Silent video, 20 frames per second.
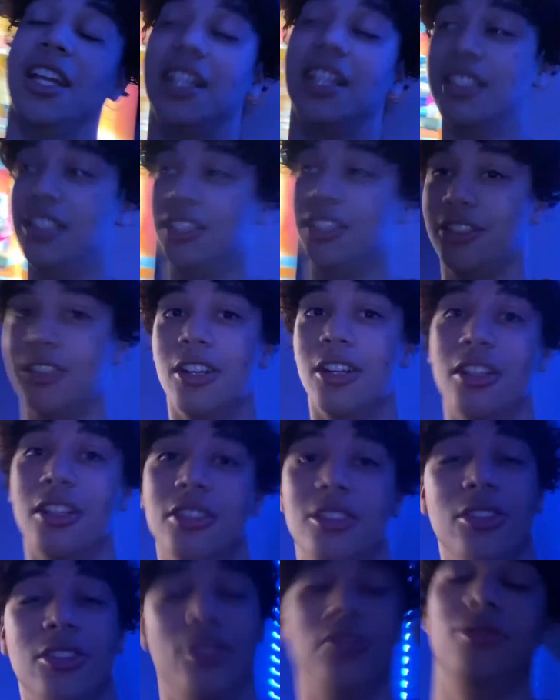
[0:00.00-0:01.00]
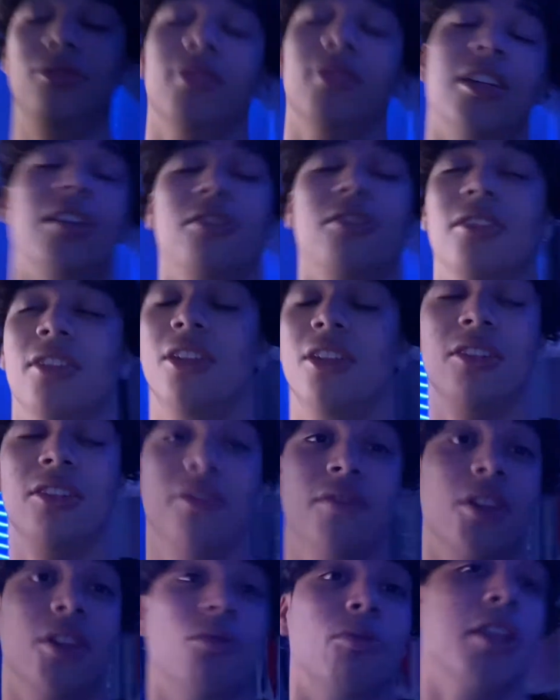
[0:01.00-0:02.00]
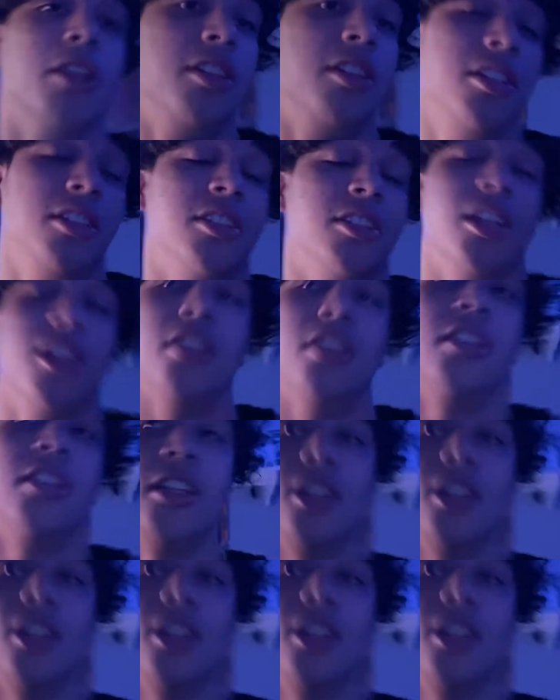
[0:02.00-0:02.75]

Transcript: because he's gone too. I don't, I don't even know where he is at.